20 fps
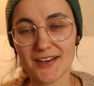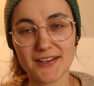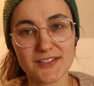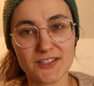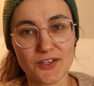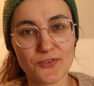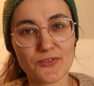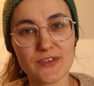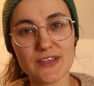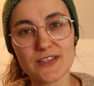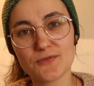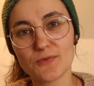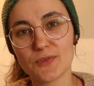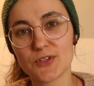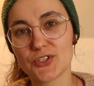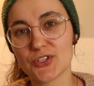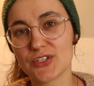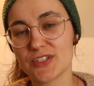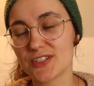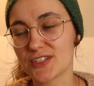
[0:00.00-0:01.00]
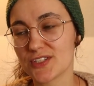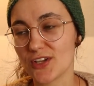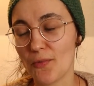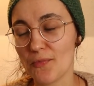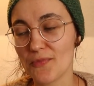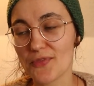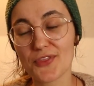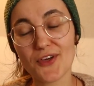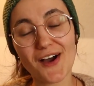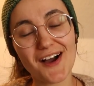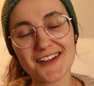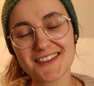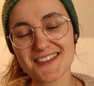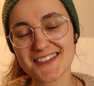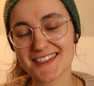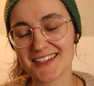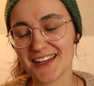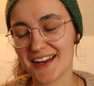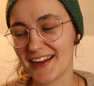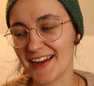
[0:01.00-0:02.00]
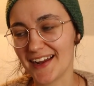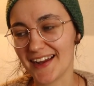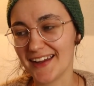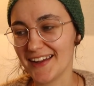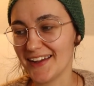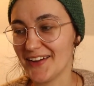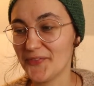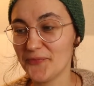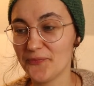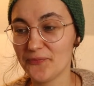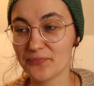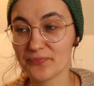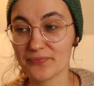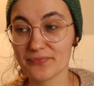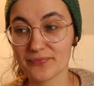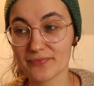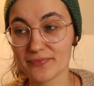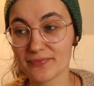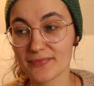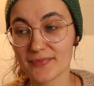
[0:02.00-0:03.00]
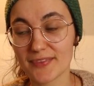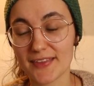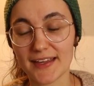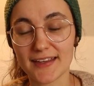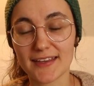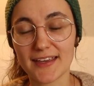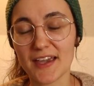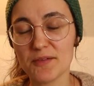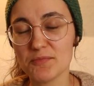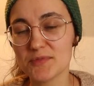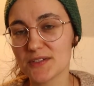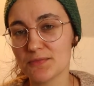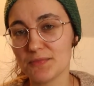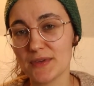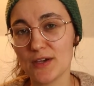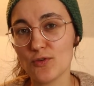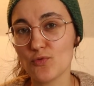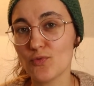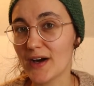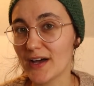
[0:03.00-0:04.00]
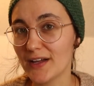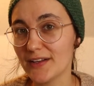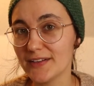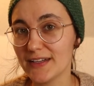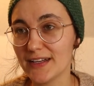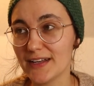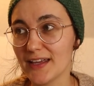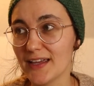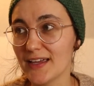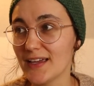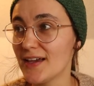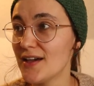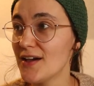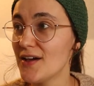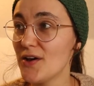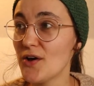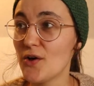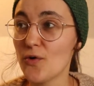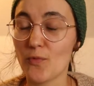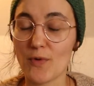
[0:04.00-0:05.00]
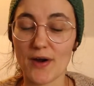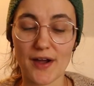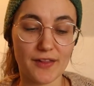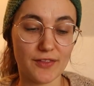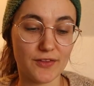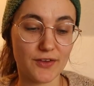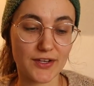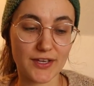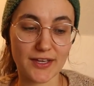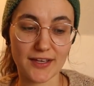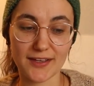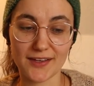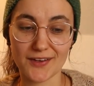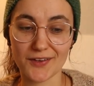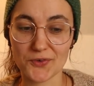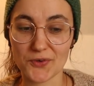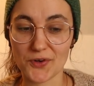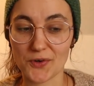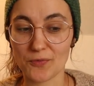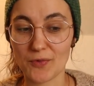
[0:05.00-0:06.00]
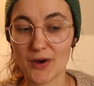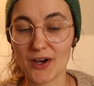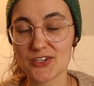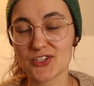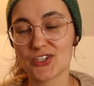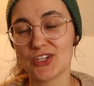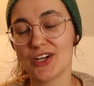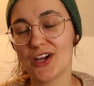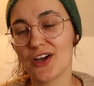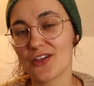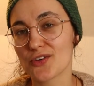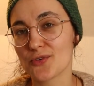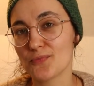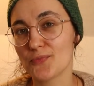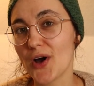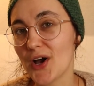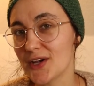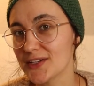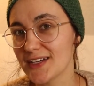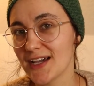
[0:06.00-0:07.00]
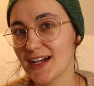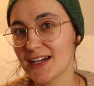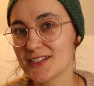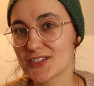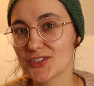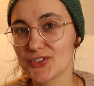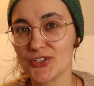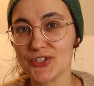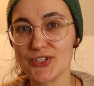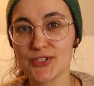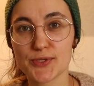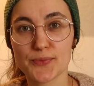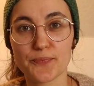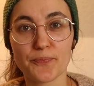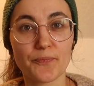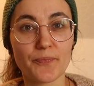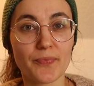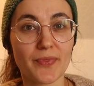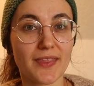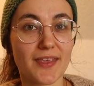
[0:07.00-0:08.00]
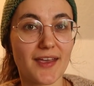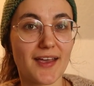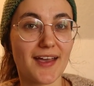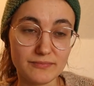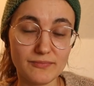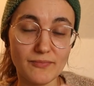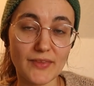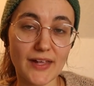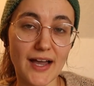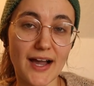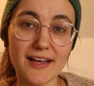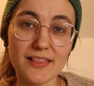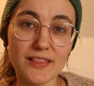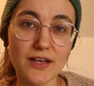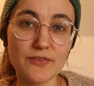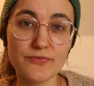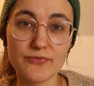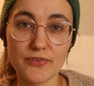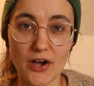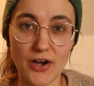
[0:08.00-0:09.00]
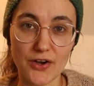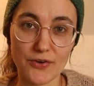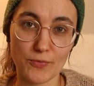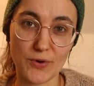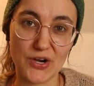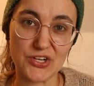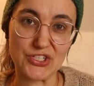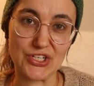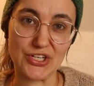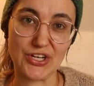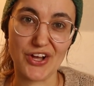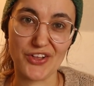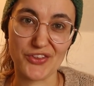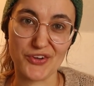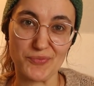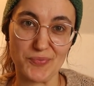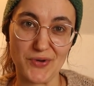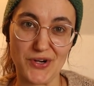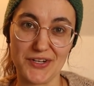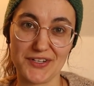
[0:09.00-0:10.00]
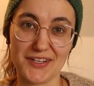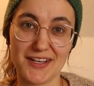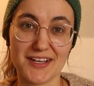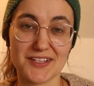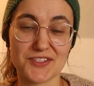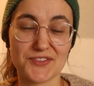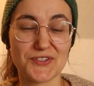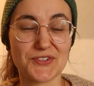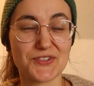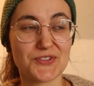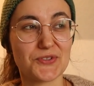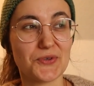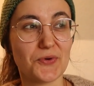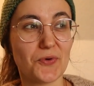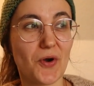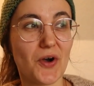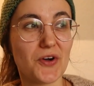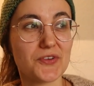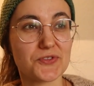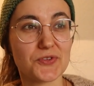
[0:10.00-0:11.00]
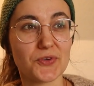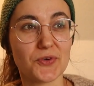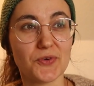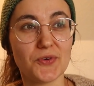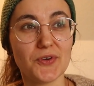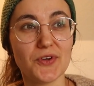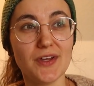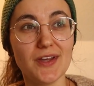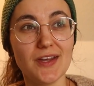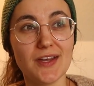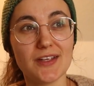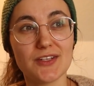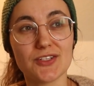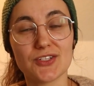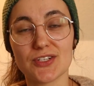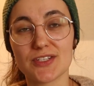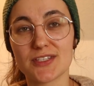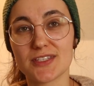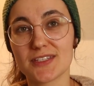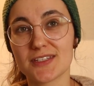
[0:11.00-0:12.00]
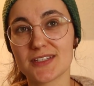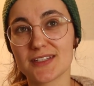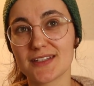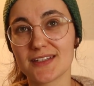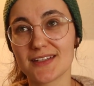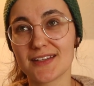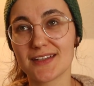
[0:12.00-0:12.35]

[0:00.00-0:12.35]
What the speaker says: So these were just some thoughts that came to me while knitting, while looking or watching other podcasters. I love watching other podcasters who also just